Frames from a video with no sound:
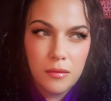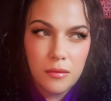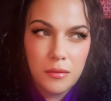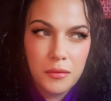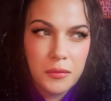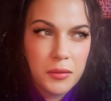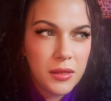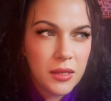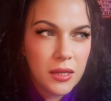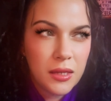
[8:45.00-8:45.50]

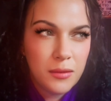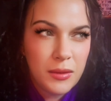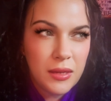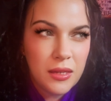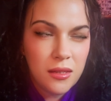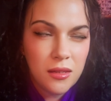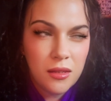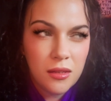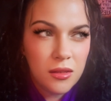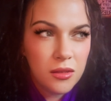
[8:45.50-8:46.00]
but had
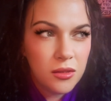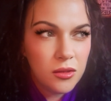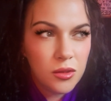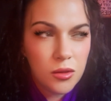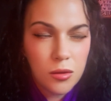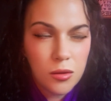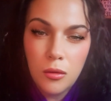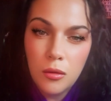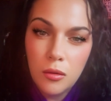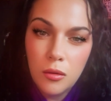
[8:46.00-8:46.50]
been
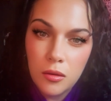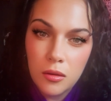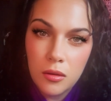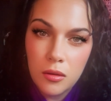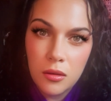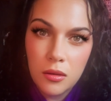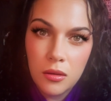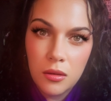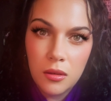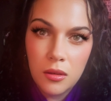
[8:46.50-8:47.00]

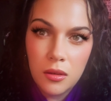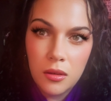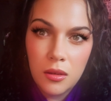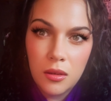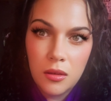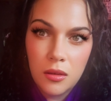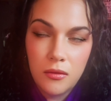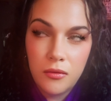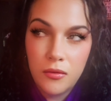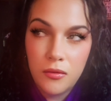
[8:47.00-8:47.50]
torn
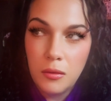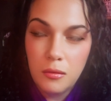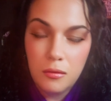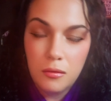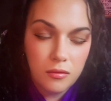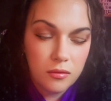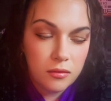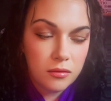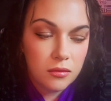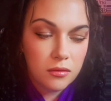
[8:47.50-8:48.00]
from
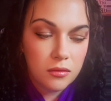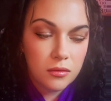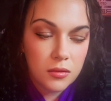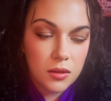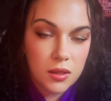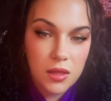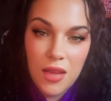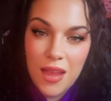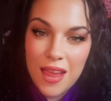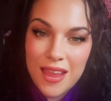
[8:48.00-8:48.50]

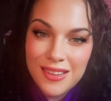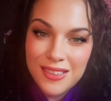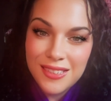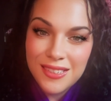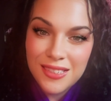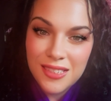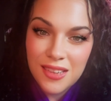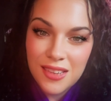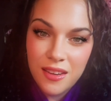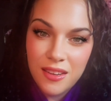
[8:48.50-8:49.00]
the
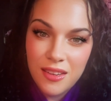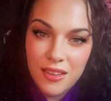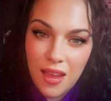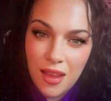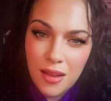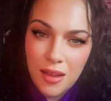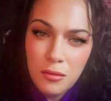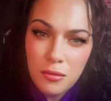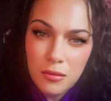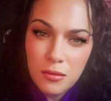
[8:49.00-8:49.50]
inside
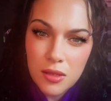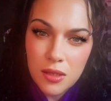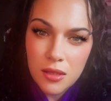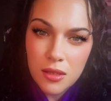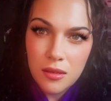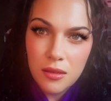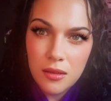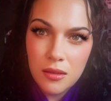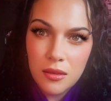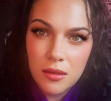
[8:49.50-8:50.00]
out.
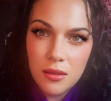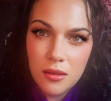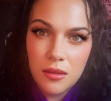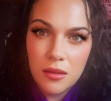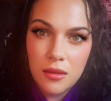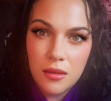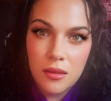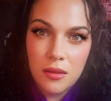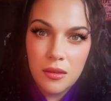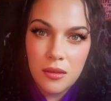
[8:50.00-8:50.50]

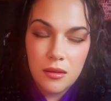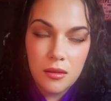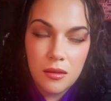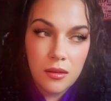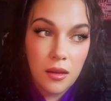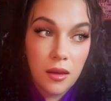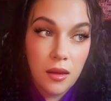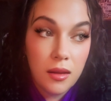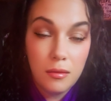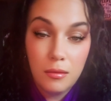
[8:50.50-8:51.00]

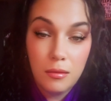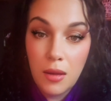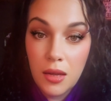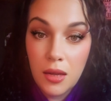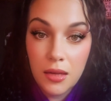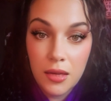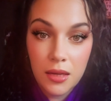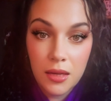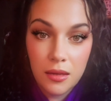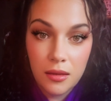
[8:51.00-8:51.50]
And
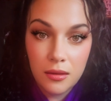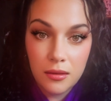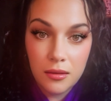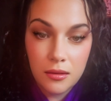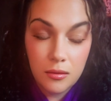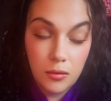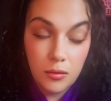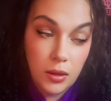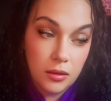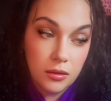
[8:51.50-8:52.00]
Mackie
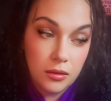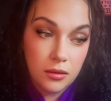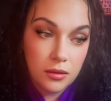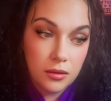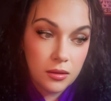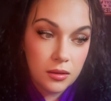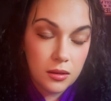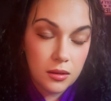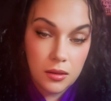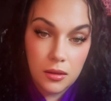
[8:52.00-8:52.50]

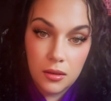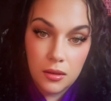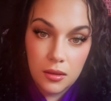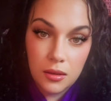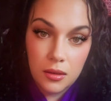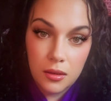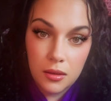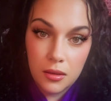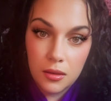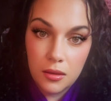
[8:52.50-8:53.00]

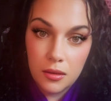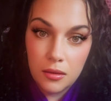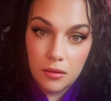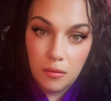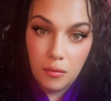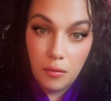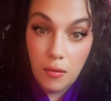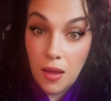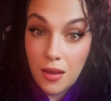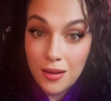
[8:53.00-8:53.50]

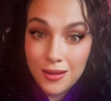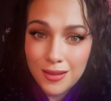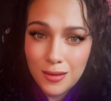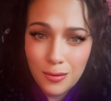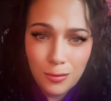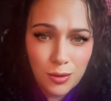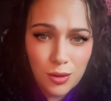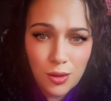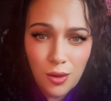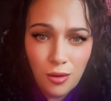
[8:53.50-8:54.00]

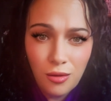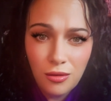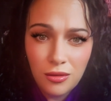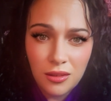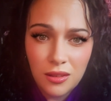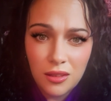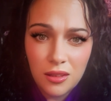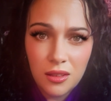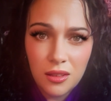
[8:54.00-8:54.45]
was gone.